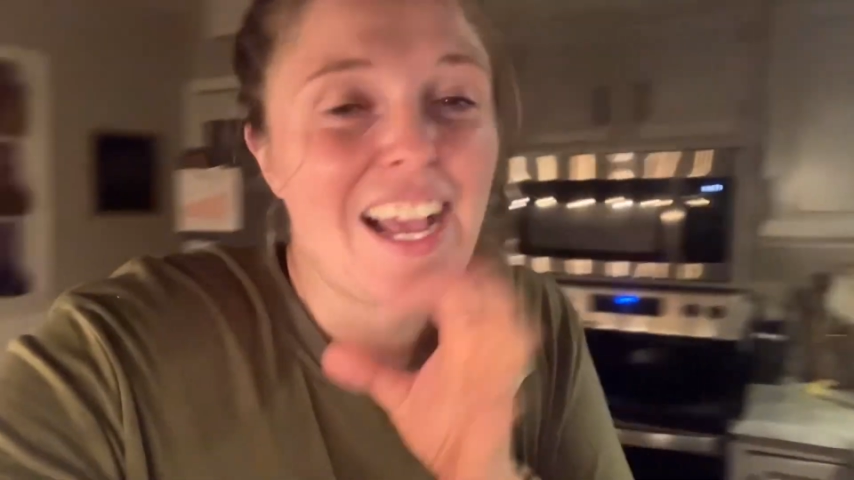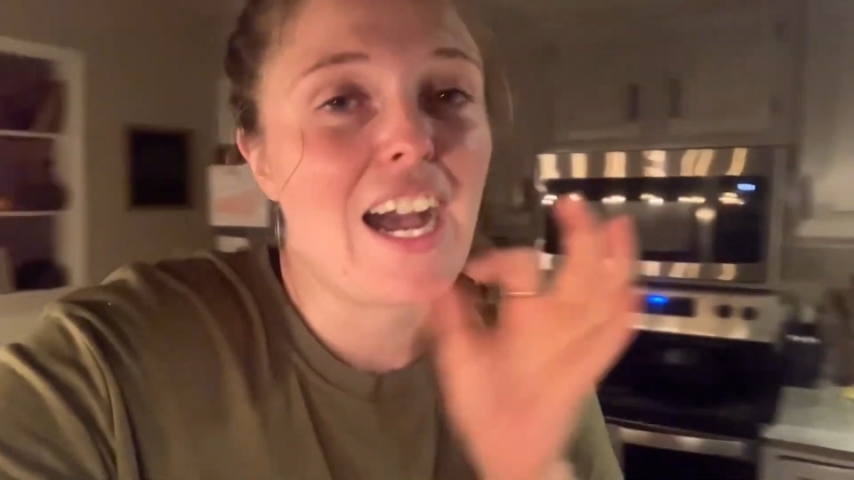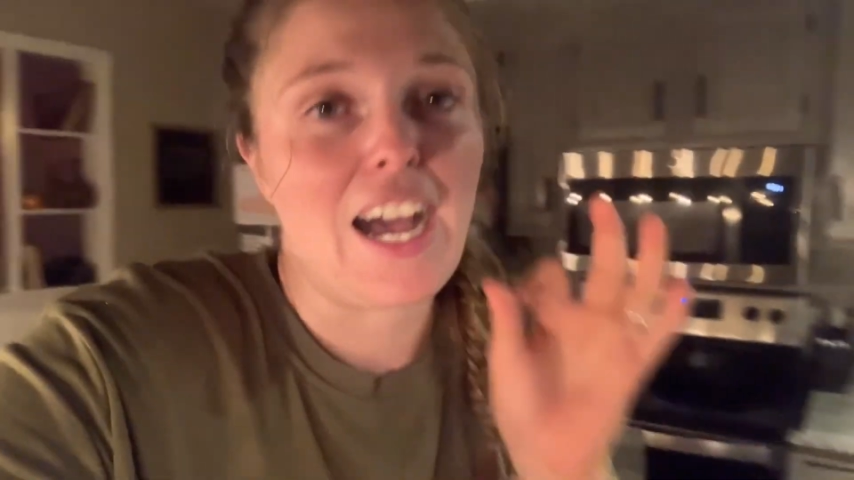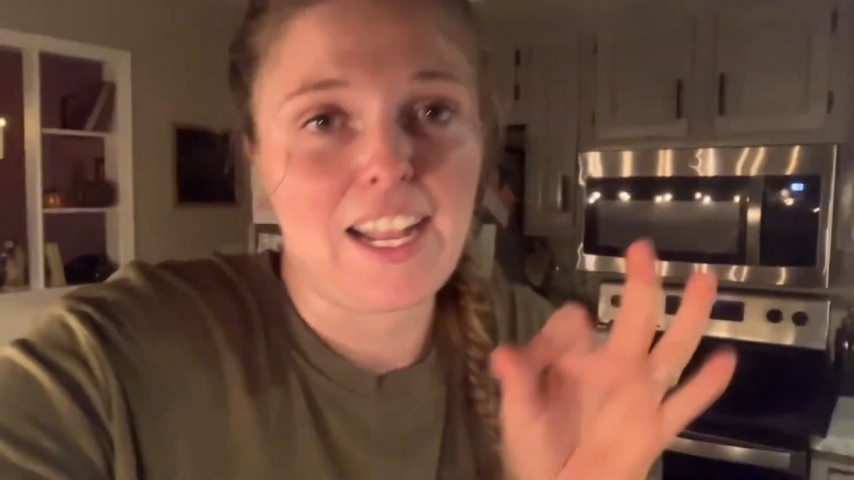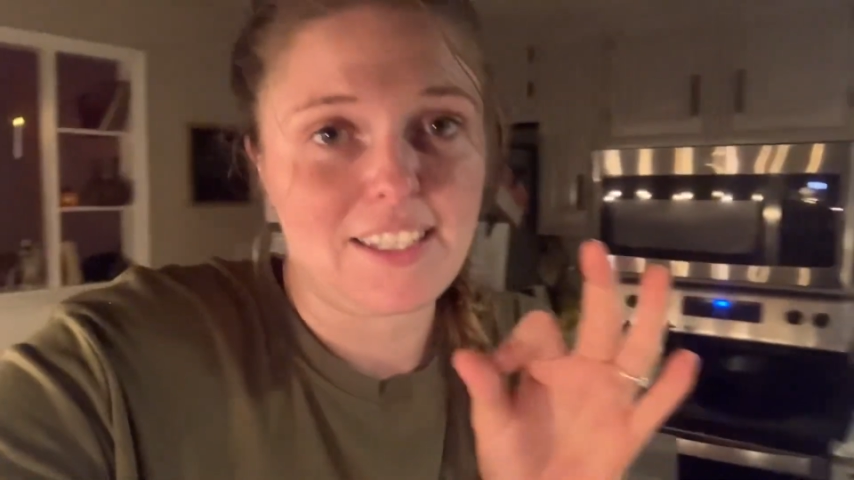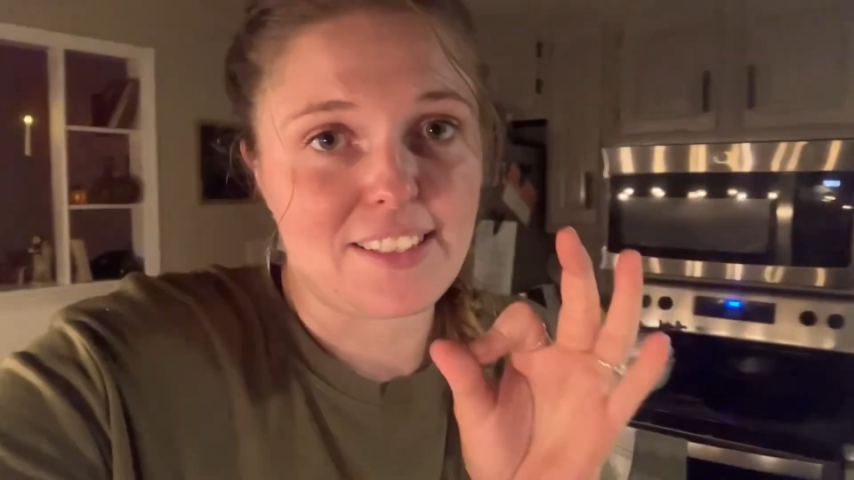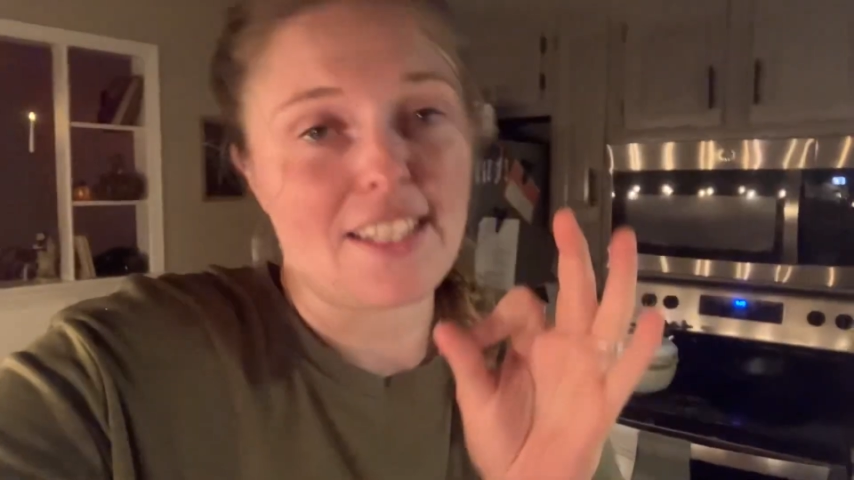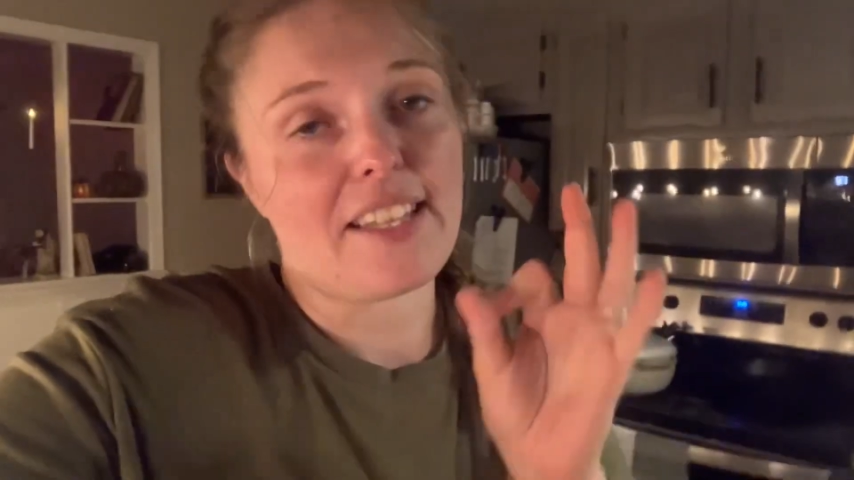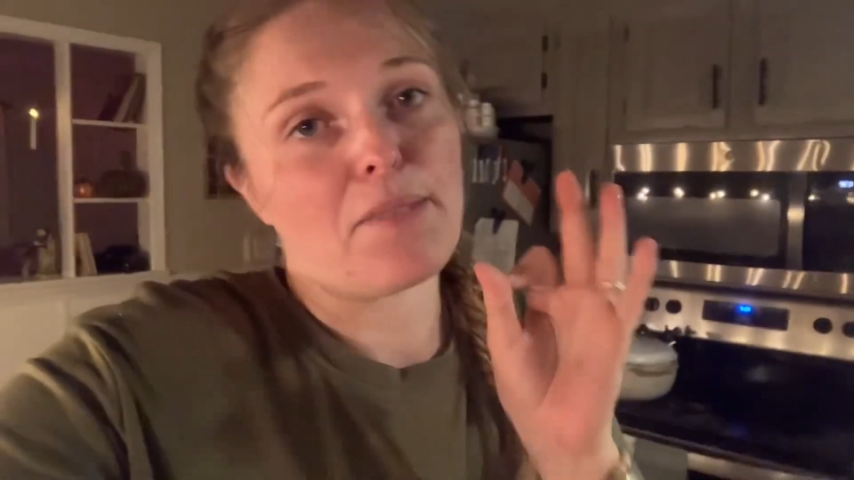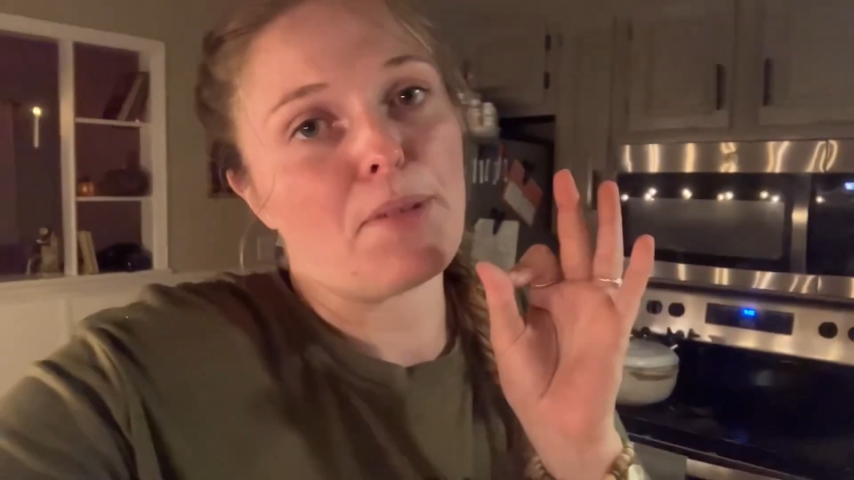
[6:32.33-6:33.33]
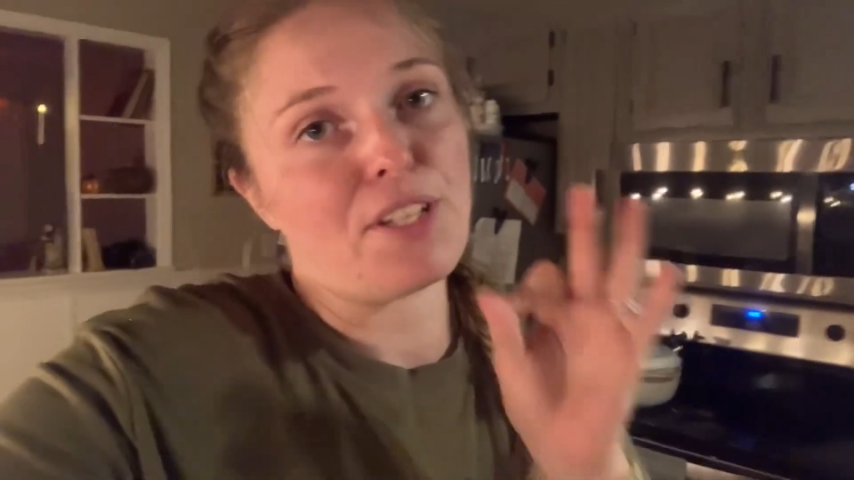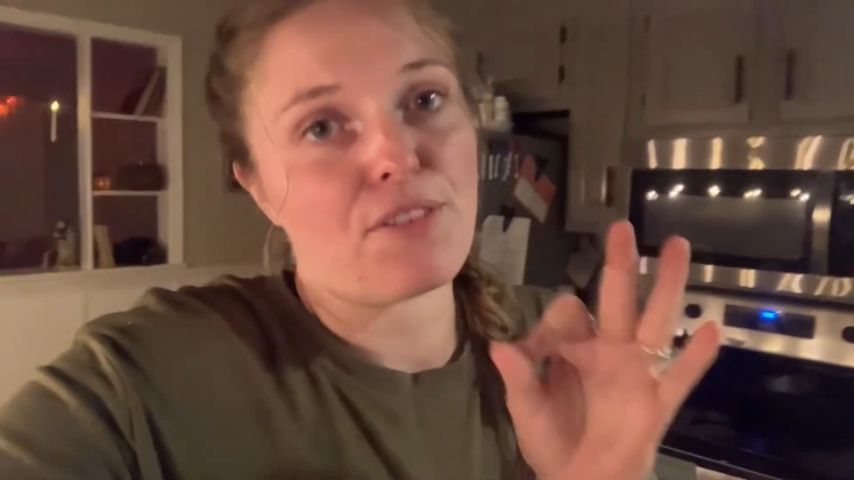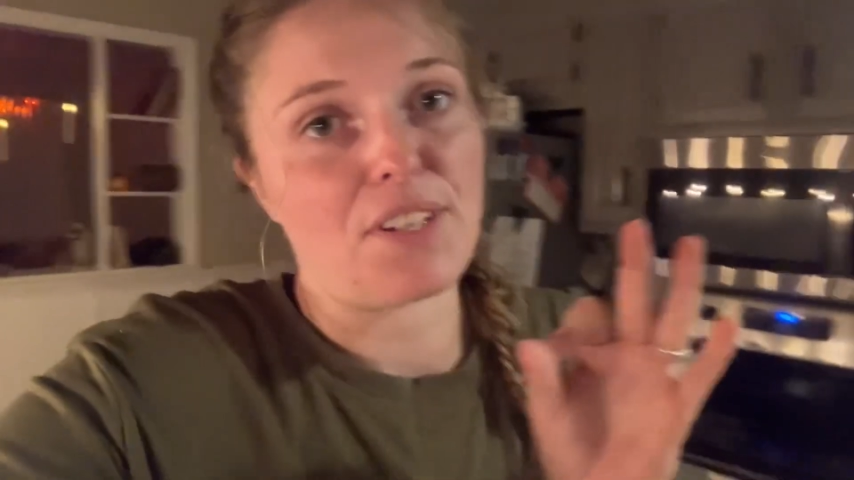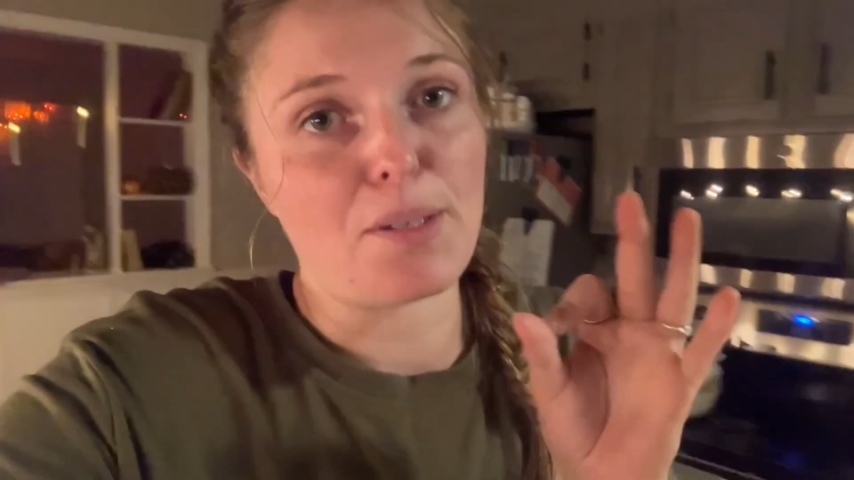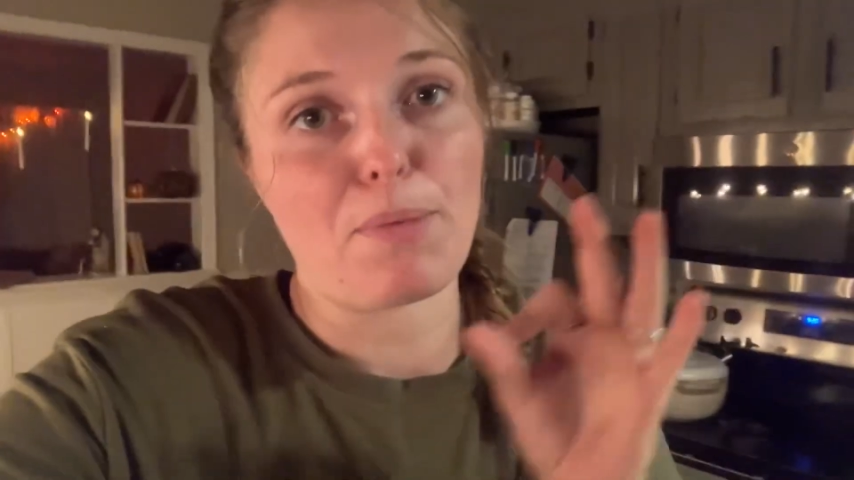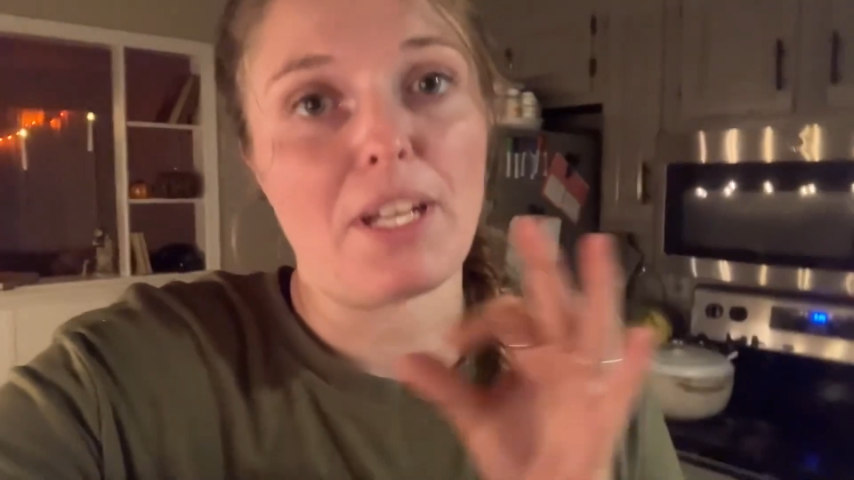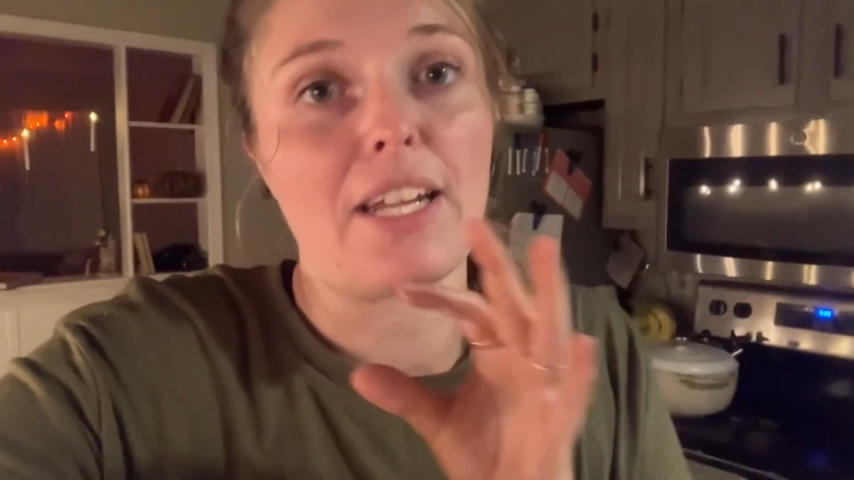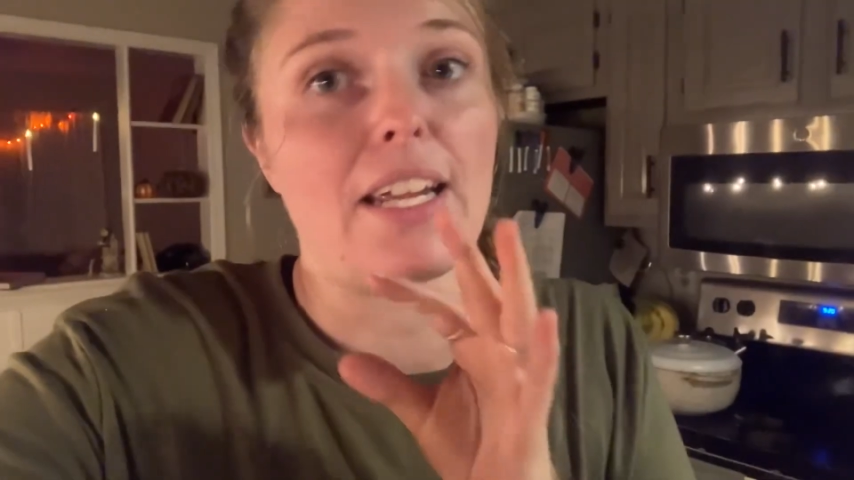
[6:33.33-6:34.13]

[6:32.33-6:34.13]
honestly, this pizza recipe